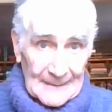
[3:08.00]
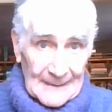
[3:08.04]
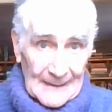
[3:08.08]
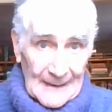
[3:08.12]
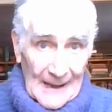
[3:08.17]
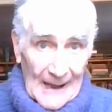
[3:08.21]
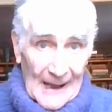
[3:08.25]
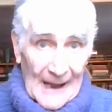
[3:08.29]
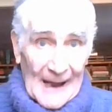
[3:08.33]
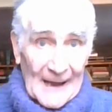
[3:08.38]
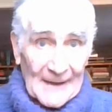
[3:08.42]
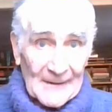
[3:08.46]

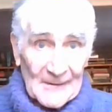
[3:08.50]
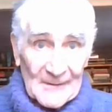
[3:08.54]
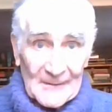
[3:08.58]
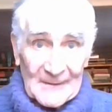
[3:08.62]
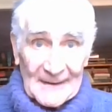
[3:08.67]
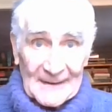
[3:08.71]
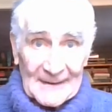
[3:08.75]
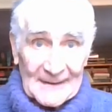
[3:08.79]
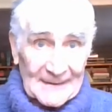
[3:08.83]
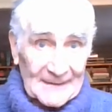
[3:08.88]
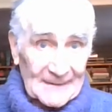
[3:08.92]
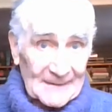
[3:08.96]
I don't
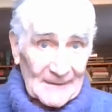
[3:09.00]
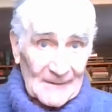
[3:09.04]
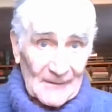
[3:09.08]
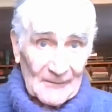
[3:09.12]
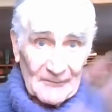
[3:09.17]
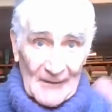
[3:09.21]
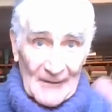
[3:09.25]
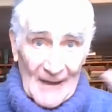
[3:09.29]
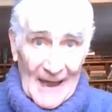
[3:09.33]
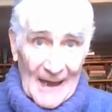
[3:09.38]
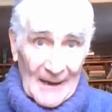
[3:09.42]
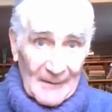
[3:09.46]
get into the
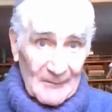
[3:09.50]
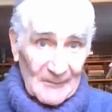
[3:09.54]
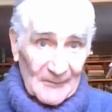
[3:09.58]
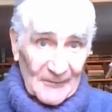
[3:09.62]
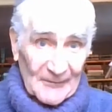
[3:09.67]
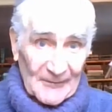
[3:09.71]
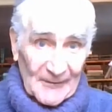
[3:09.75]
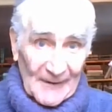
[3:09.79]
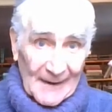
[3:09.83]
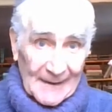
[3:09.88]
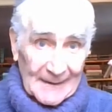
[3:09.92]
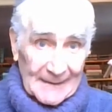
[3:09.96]
virus
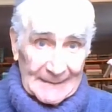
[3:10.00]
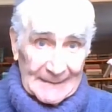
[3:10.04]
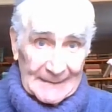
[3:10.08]
thing.